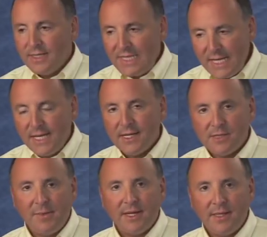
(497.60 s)
Details
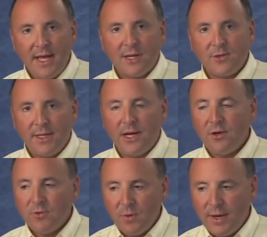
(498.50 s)
about the actual I.O.
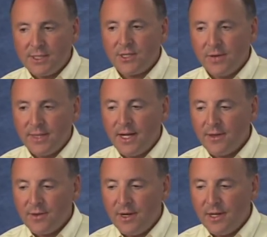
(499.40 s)
request are in the
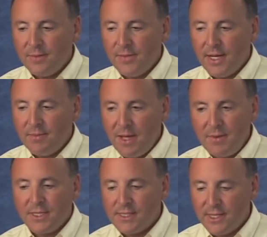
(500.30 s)
other column and may
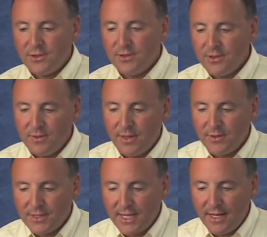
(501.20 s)
be essential to
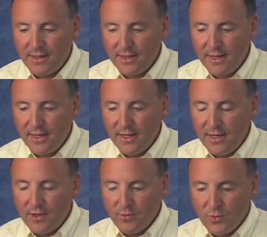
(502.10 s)
understanding the
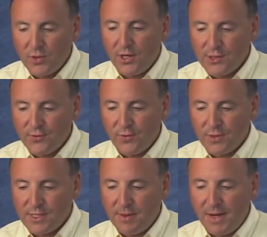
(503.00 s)
root cause for
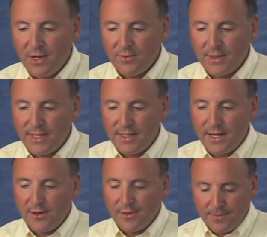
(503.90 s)
some I.O. related
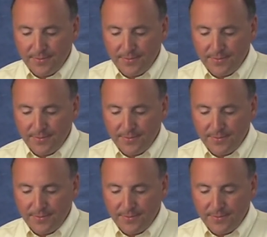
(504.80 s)
error.